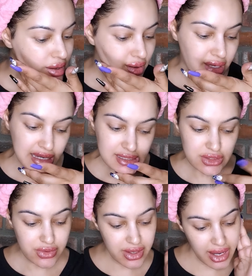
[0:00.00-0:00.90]
Okay, so
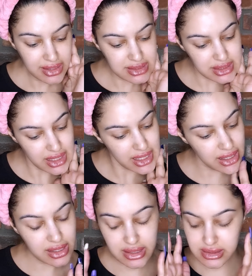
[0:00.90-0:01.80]
next
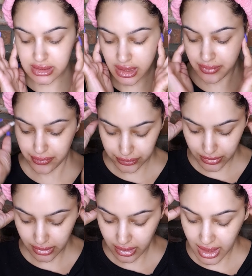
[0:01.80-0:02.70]
is
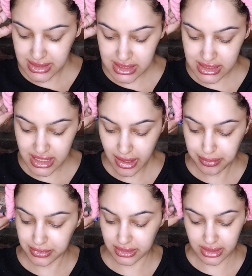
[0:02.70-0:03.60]
a step
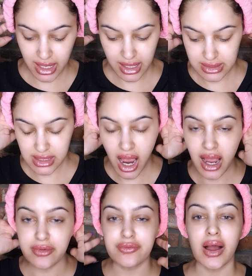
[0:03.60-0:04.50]
that
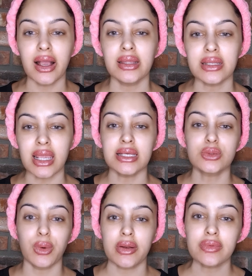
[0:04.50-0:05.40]
I find is
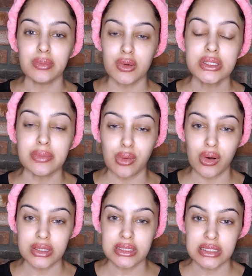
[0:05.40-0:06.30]
one of the most
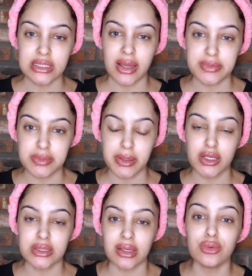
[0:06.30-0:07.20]
important steps
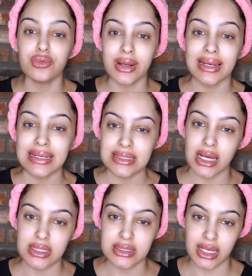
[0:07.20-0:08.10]
because it really
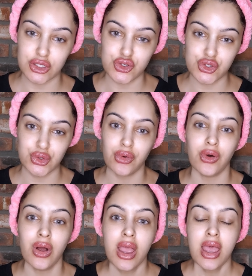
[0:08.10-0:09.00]
does
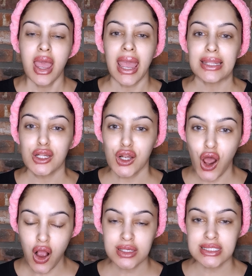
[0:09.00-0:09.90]
ensure and
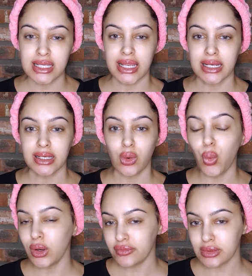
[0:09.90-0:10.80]
locks in
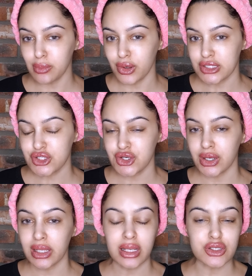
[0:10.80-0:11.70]
all of the moisture.
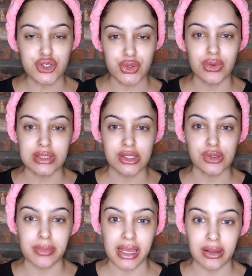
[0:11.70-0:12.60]
It ensures that your
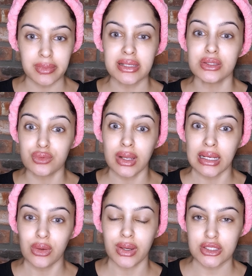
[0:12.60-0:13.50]
makeup is
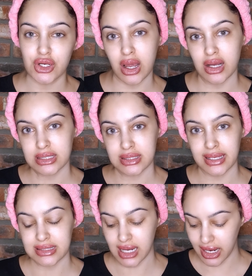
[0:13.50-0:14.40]
really going to last the
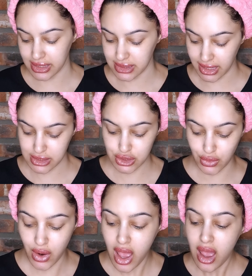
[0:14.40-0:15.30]
entire day. So